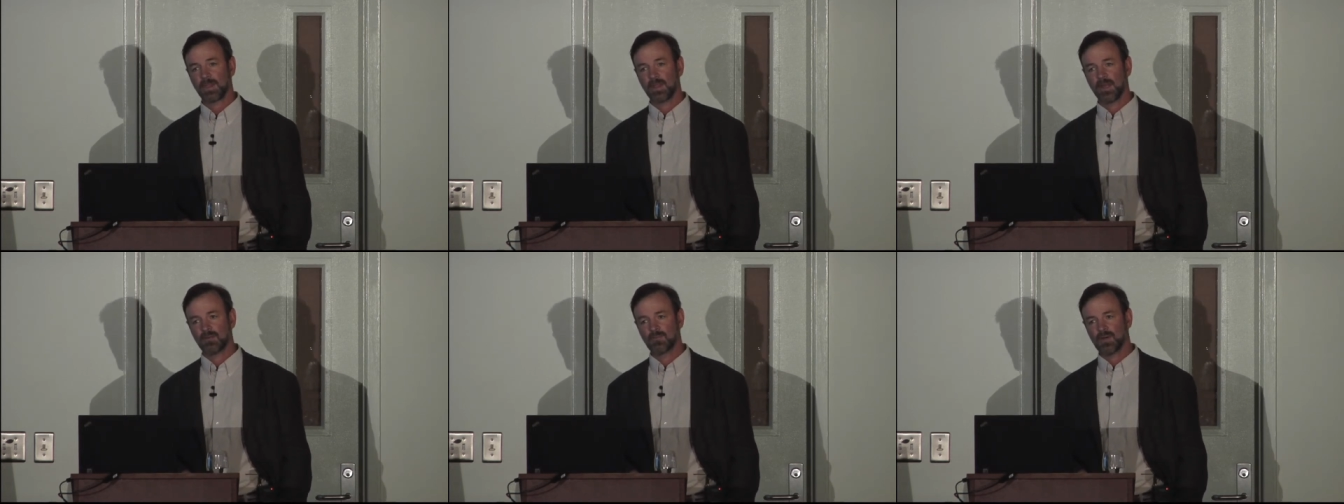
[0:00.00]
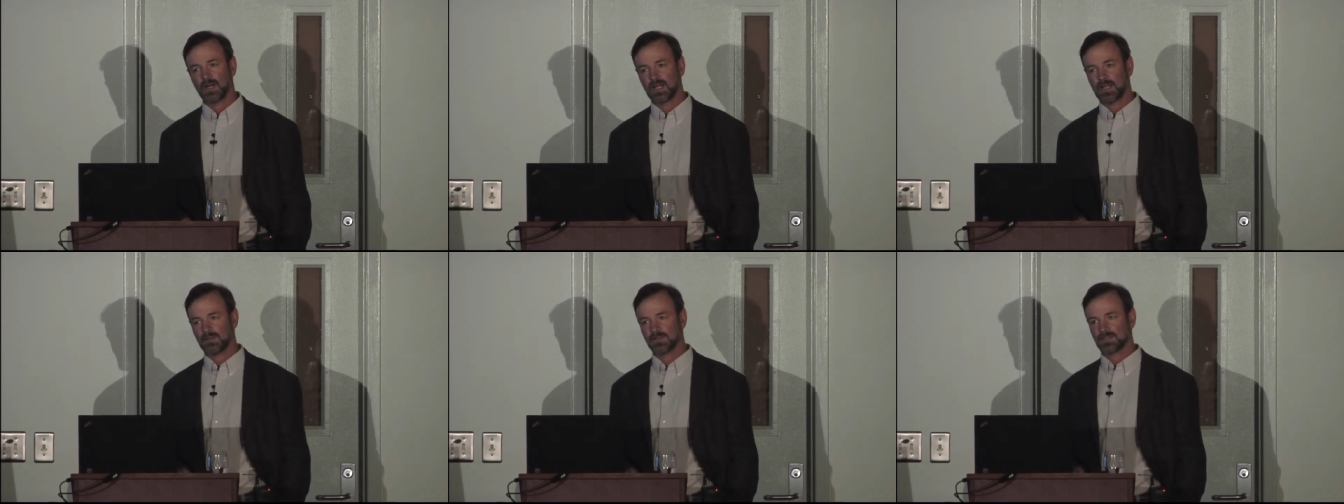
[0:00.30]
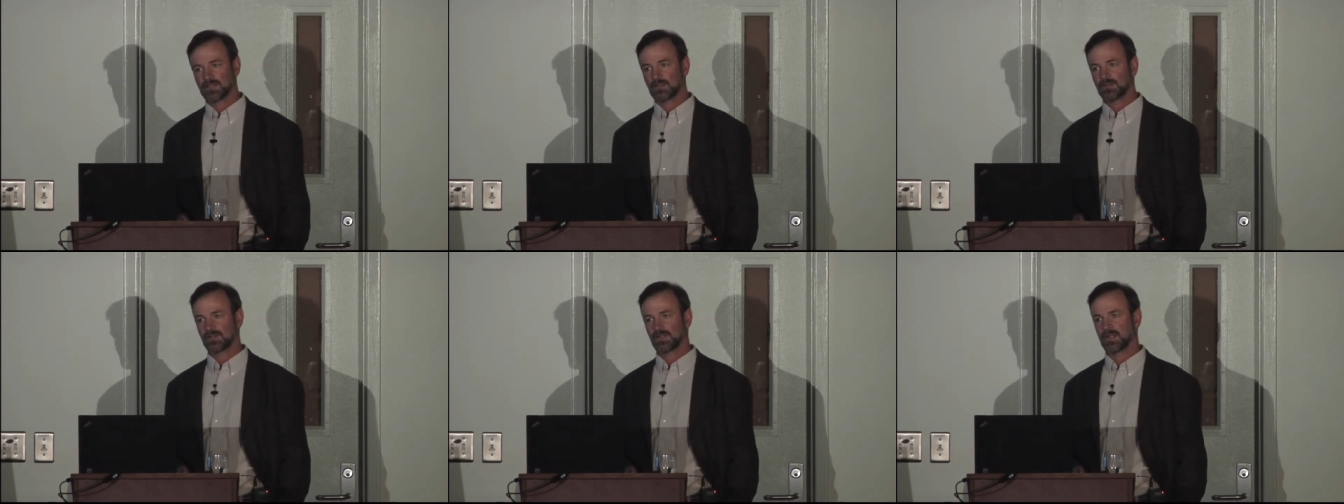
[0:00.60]
And while I
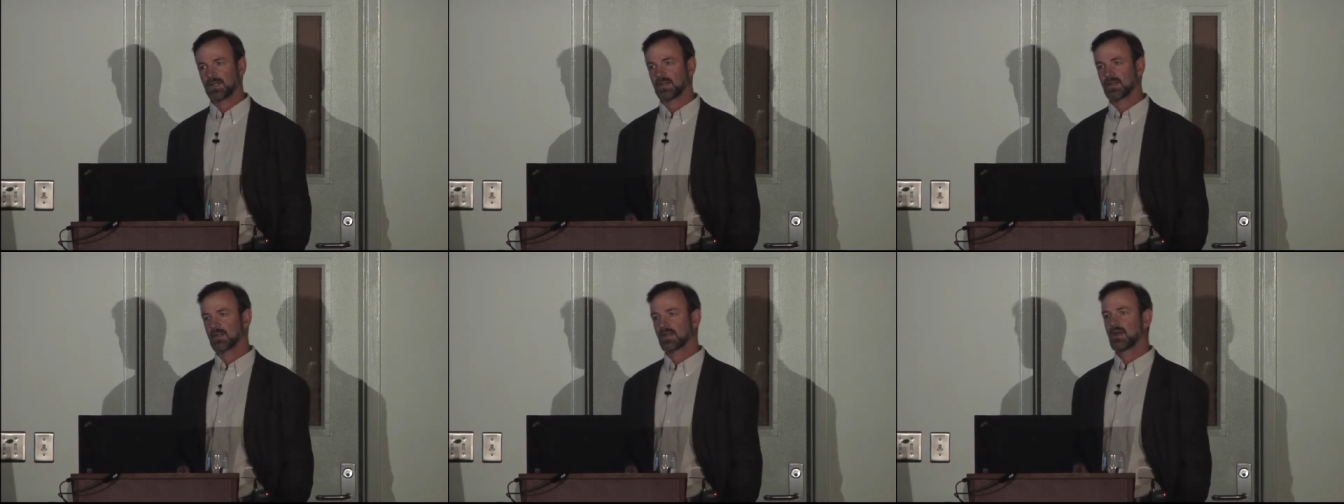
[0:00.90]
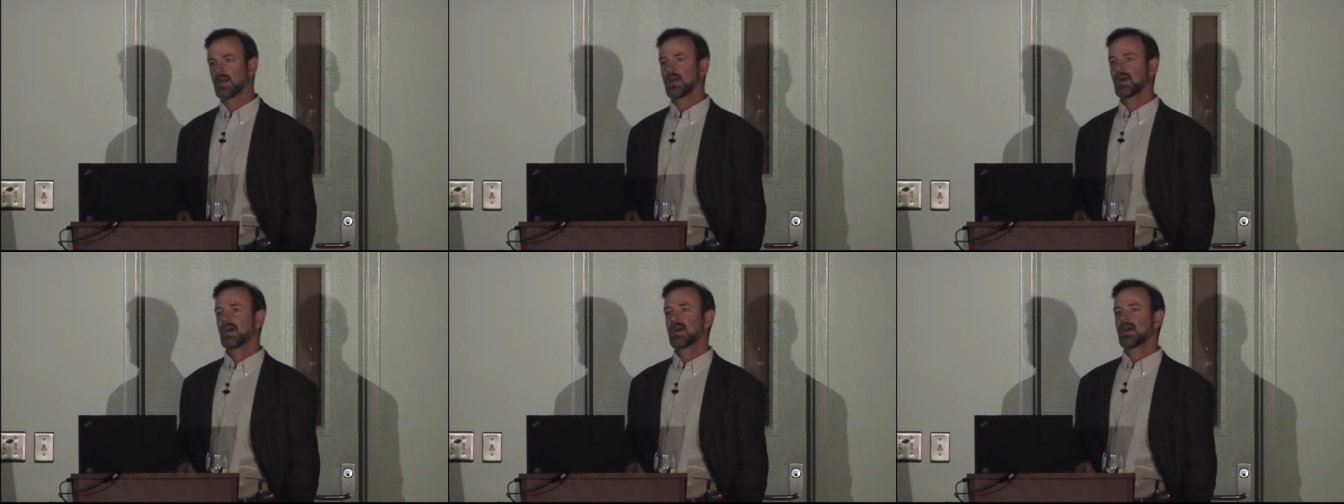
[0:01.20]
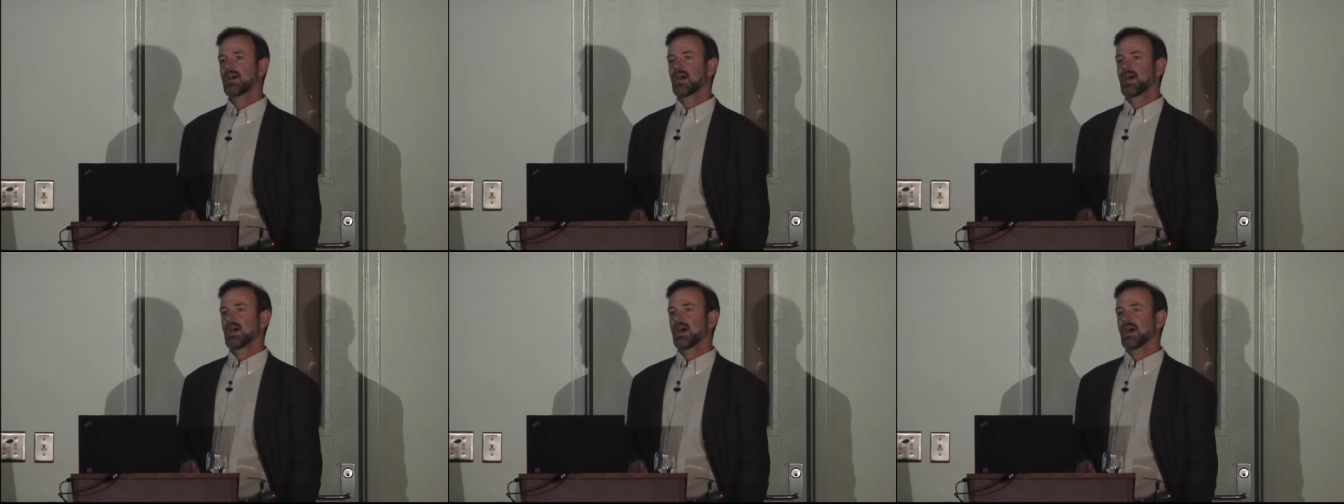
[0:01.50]
was over there,
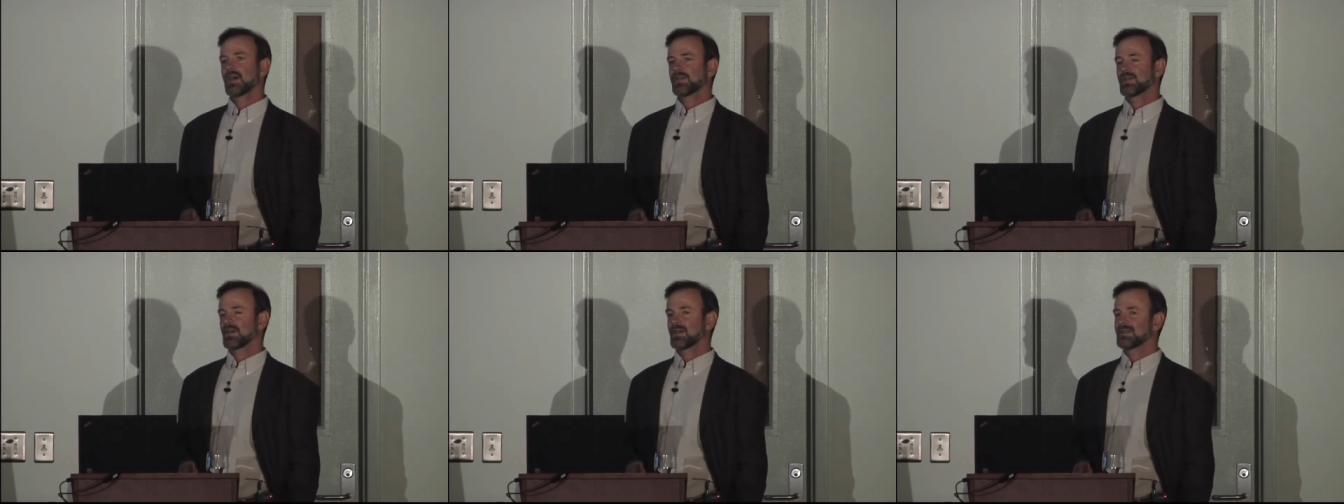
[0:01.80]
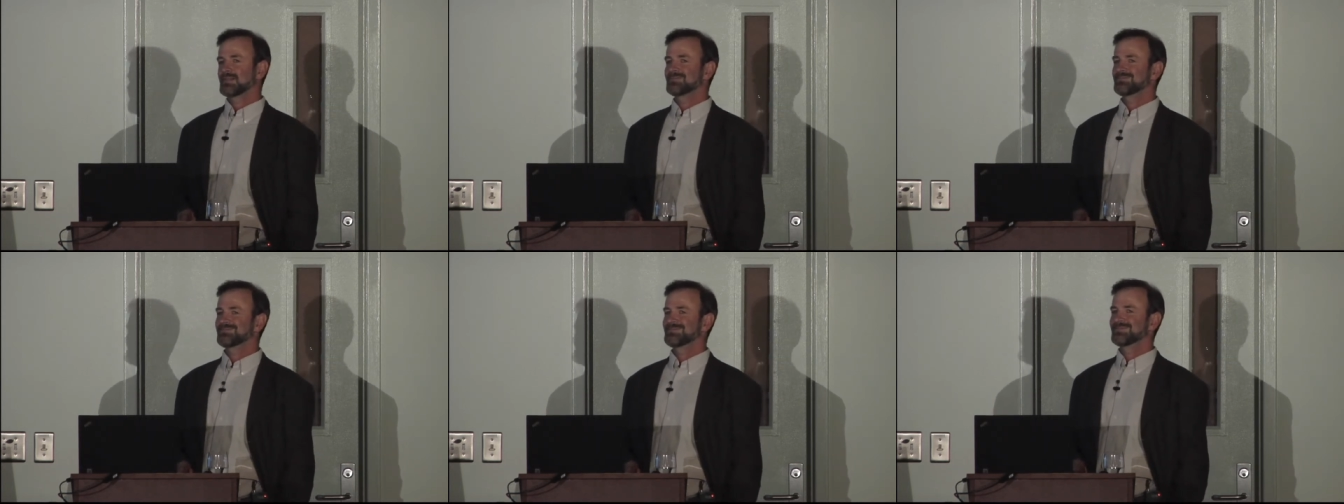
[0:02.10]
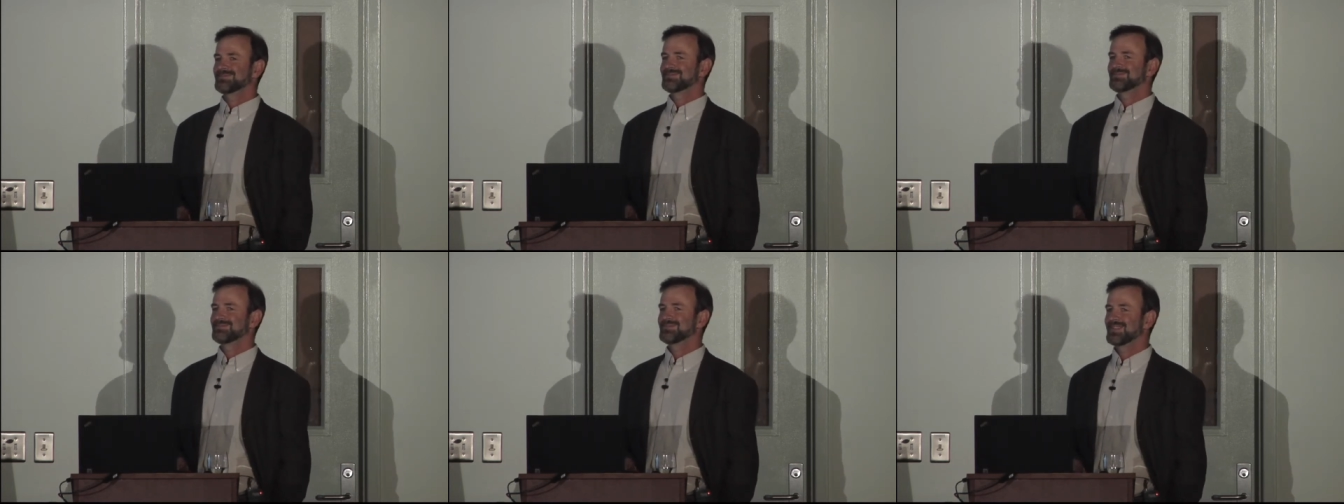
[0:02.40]
I thought,
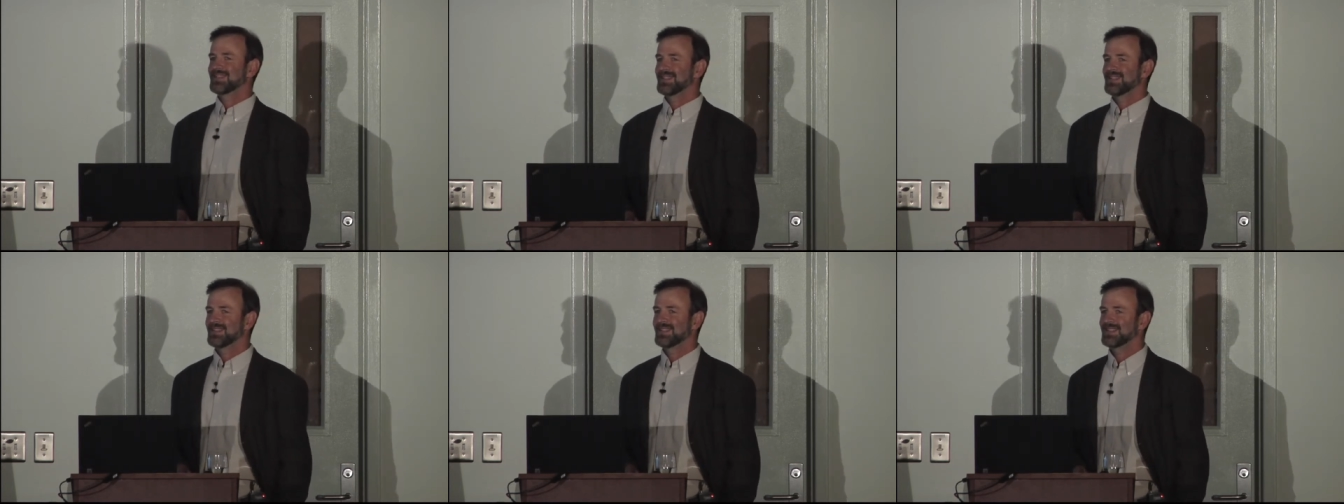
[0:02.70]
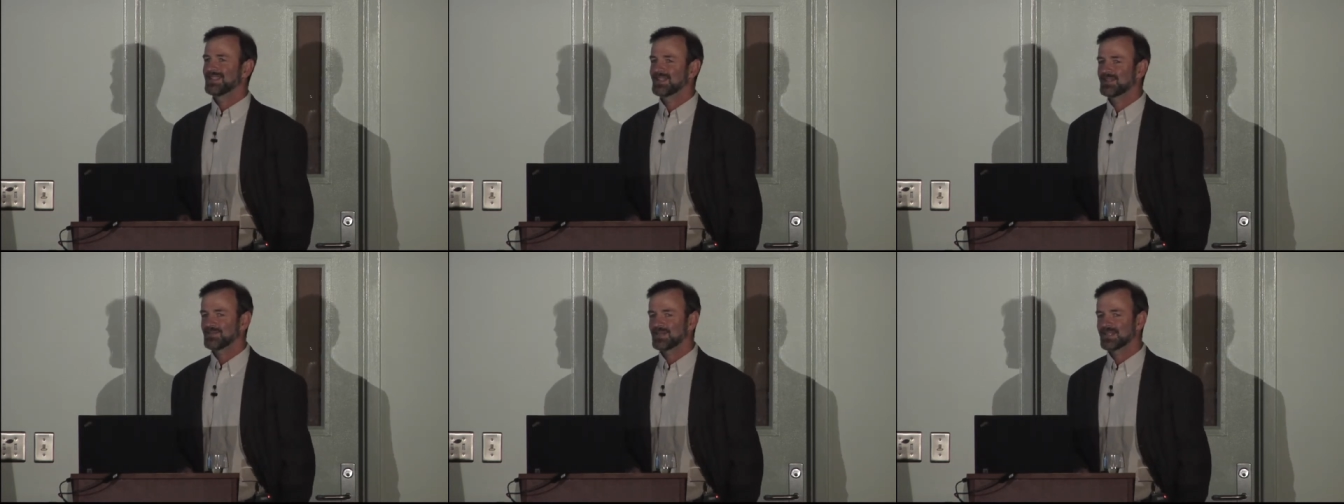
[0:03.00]
you know